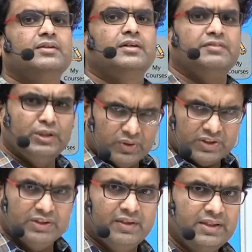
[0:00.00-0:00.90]
Windows
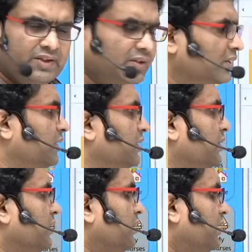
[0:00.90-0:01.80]
device
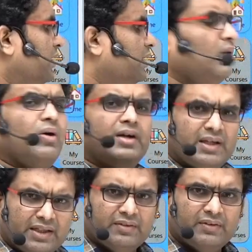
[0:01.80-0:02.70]
or any
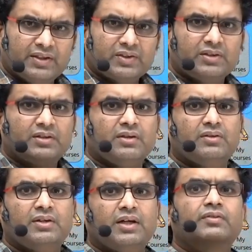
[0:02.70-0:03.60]
device
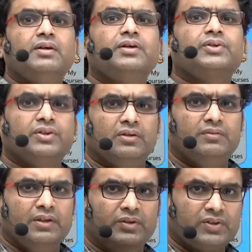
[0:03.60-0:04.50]
that works on
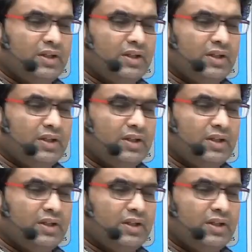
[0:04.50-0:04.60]
Windows.